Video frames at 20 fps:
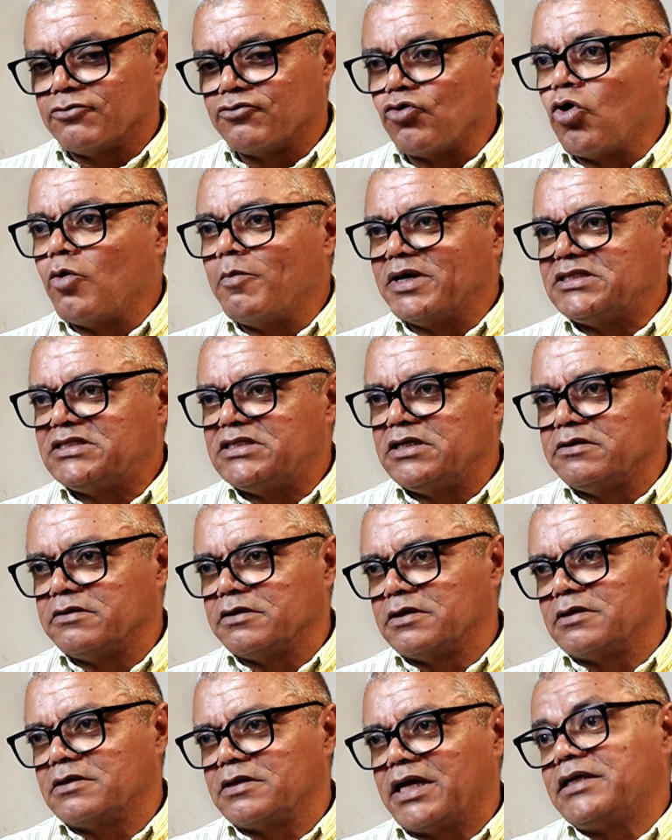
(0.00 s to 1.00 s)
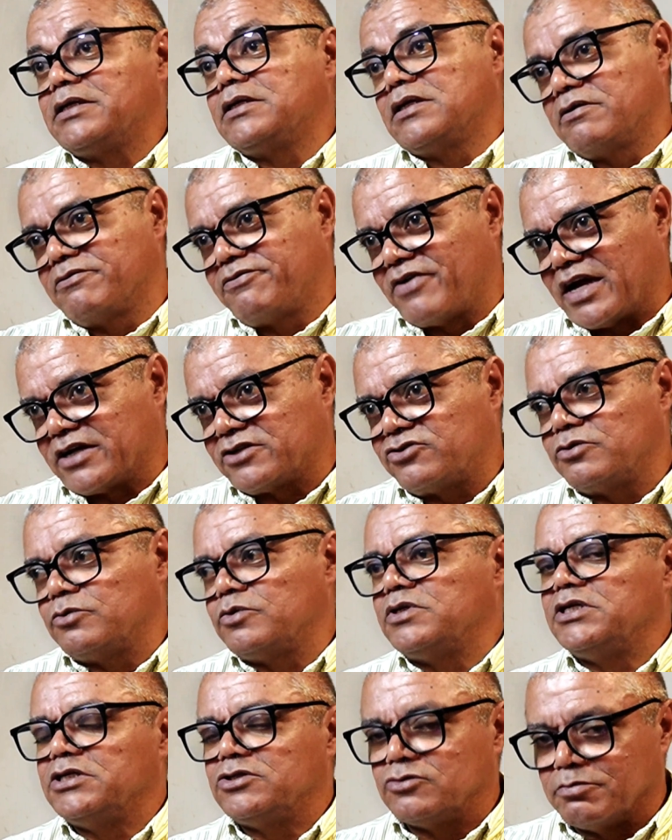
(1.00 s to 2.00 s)
raw material like in a factory.
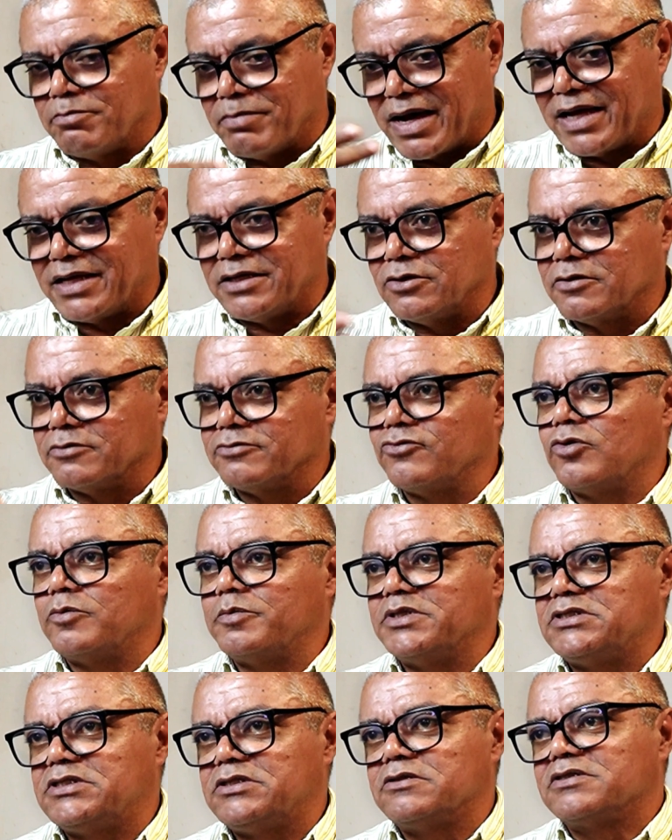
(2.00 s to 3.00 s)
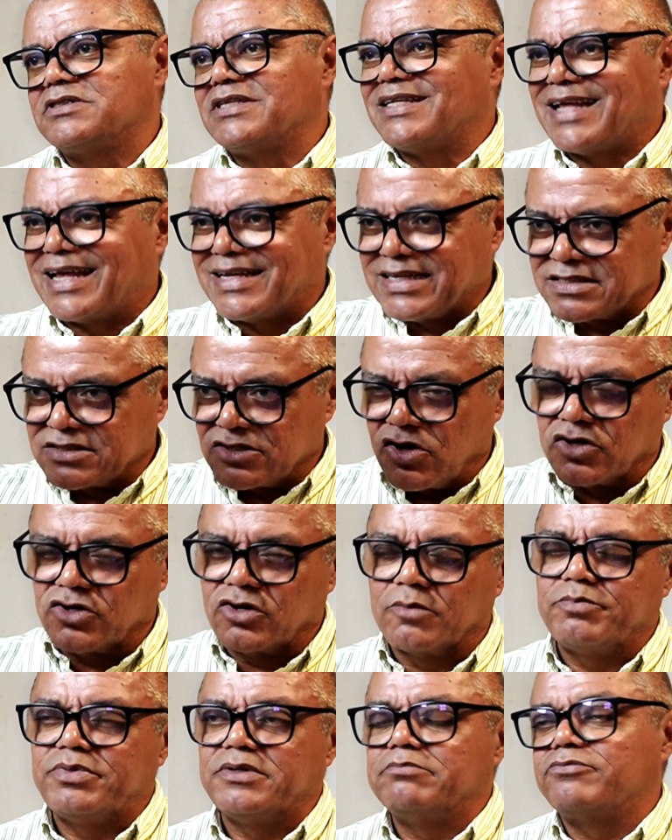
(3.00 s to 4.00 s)
You need to buy your raw material, and that has gone
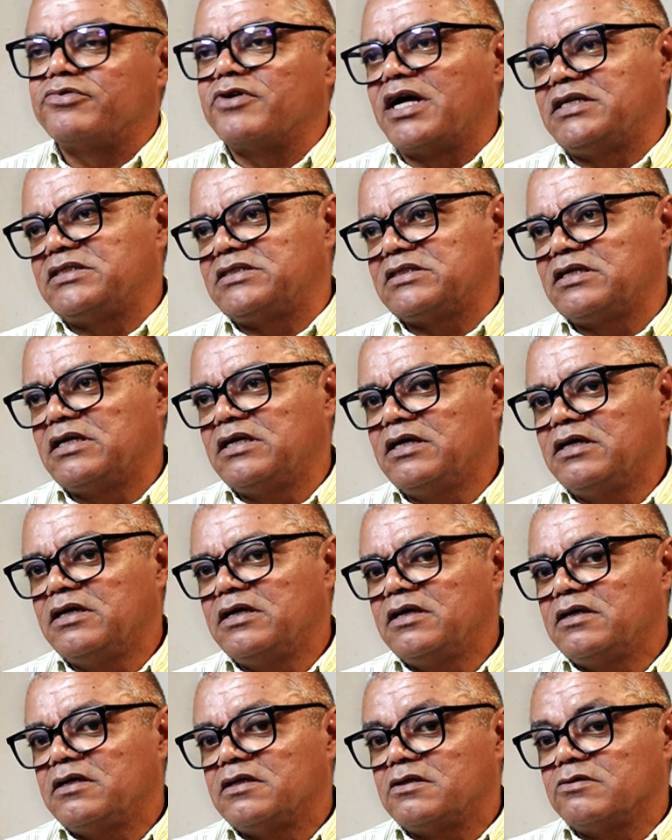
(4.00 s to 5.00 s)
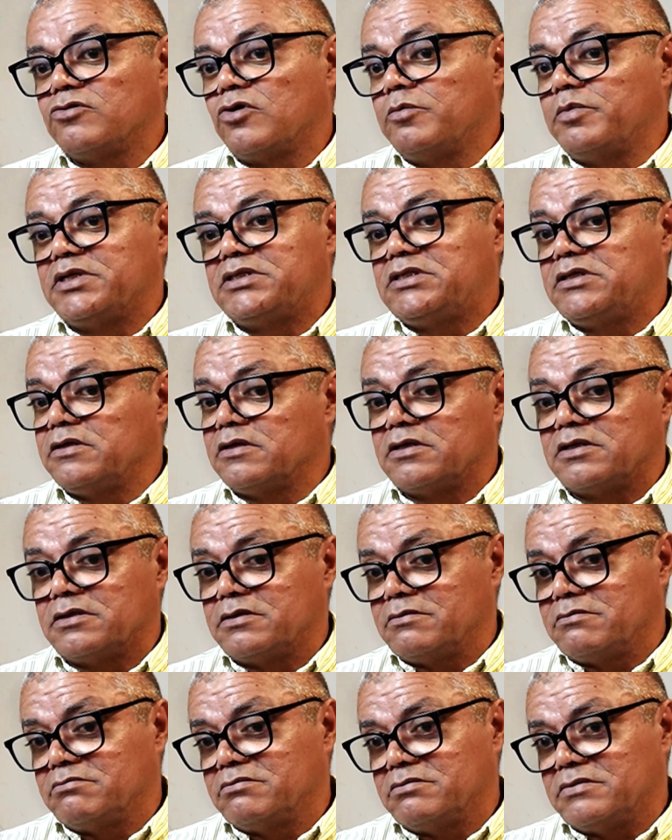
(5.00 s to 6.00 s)
up in price. The raw
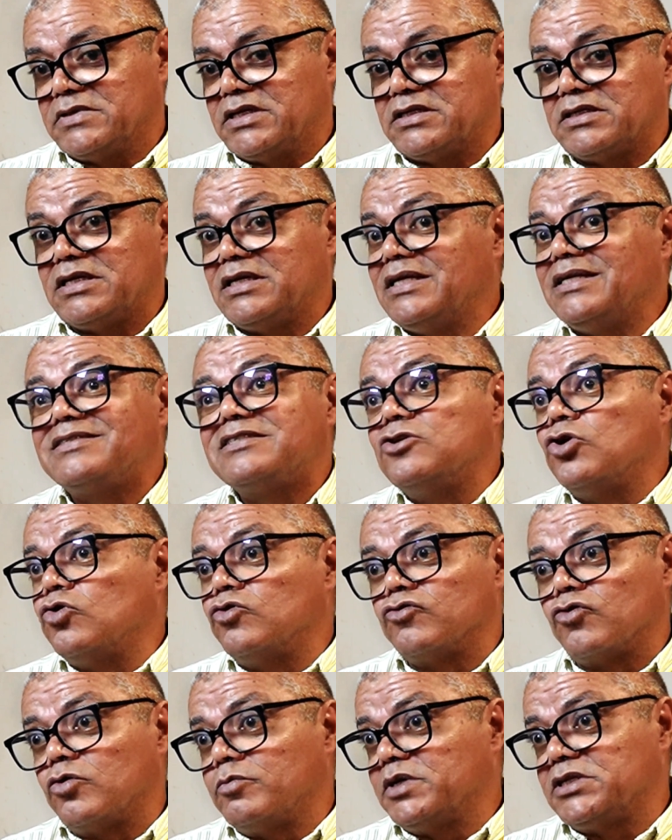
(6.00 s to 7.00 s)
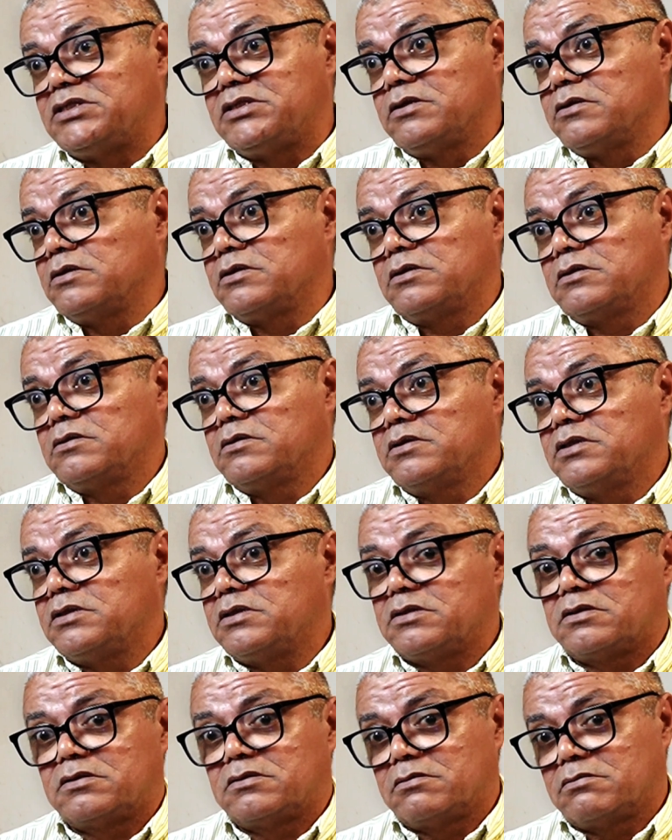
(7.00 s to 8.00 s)
material is no raw material.
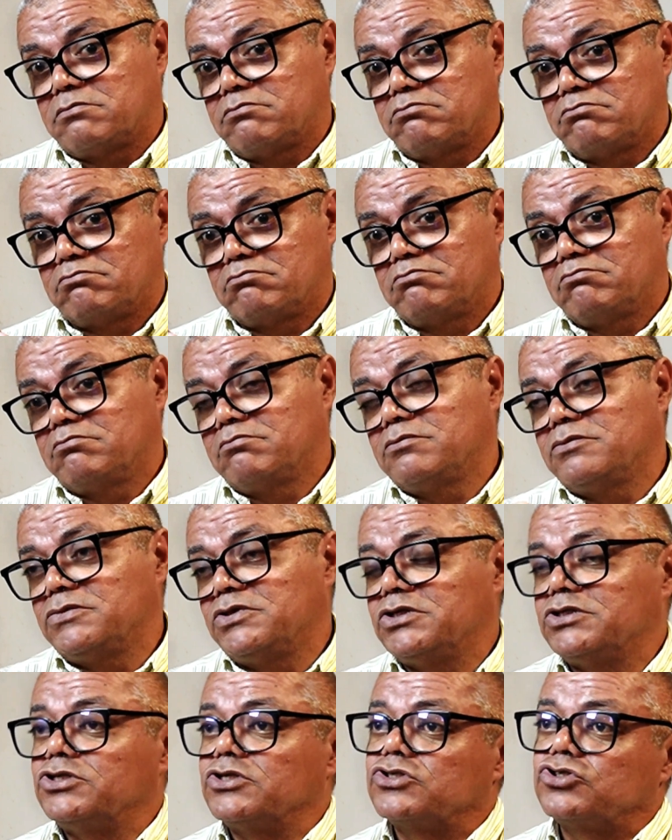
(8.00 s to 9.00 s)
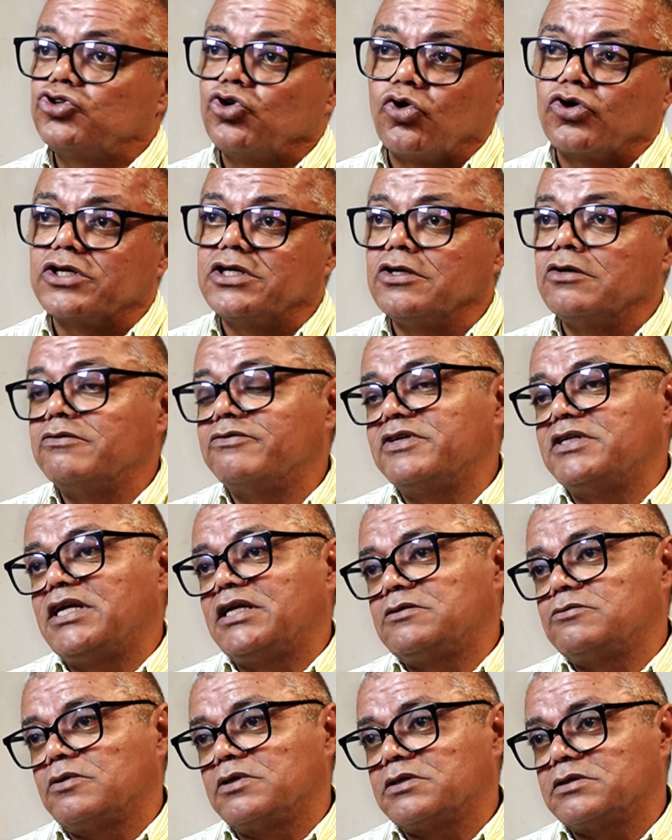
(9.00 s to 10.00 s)
You're just talking on the
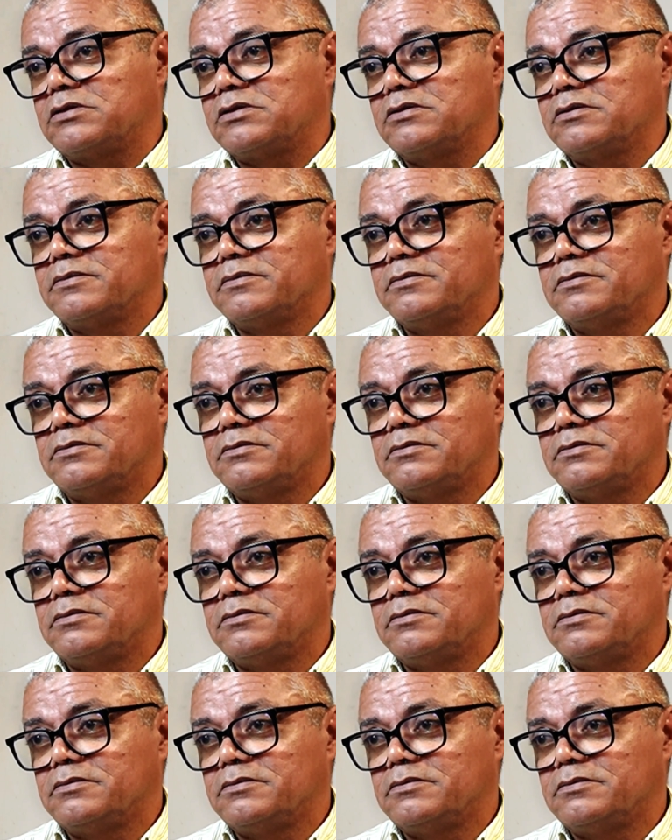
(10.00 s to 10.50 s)
networks.